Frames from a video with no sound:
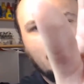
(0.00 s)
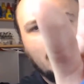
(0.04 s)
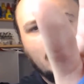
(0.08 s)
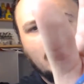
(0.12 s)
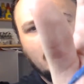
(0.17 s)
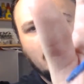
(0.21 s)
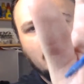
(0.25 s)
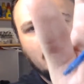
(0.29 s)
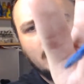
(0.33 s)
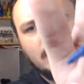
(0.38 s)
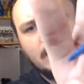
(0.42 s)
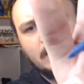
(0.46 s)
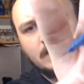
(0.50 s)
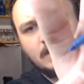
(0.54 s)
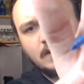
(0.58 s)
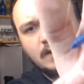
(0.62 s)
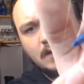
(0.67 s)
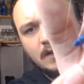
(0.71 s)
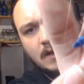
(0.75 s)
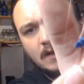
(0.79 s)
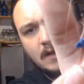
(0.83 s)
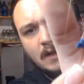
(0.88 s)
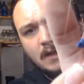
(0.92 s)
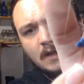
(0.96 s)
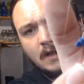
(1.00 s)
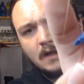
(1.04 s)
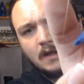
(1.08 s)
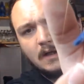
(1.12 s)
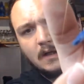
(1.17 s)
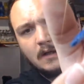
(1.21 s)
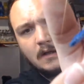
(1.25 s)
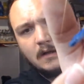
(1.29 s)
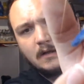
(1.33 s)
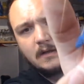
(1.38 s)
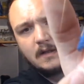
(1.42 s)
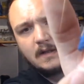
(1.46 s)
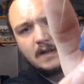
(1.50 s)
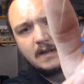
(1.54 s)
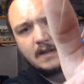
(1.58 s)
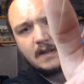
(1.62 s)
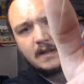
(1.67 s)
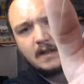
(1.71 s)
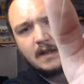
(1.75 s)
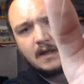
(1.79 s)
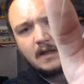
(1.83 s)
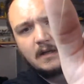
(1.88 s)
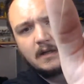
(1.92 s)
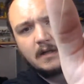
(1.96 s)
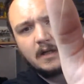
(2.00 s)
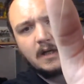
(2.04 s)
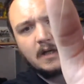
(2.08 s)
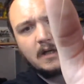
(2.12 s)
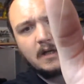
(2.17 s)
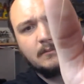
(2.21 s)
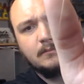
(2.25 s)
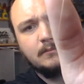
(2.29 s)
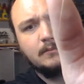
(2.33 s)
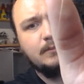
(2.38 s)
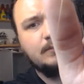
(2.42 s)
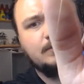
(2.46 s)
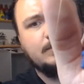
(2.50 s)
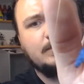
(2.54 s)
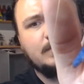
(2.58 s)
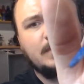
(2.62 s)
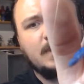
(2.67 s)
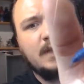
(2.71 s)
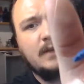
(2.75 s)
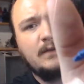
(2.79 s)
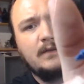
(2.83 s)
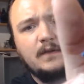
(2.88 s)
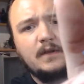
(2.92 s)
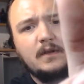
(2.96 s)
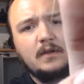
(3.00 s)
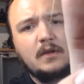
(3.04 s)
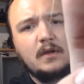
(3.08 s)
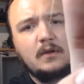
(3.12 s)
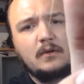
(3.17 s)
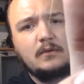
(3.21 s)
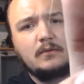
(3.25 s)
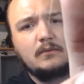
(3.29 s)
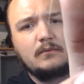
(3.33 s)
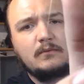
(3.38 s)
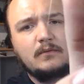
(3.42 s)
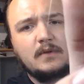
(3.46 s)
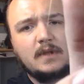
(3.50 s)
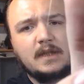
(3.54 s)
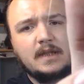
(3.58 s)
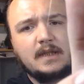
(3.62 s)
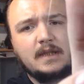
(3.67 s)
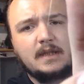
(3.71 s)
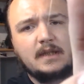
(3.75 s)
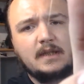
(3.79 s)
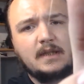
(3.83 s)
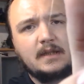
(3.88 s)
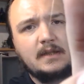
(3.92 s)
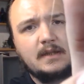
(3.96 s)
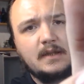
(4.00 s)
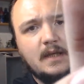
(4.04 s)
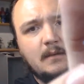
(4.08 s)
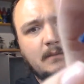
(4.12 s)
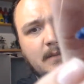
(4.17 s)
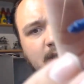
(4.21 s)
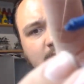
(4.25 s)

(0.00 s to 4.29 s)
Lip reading: yeah, that this gun arm, if you know really, I mean,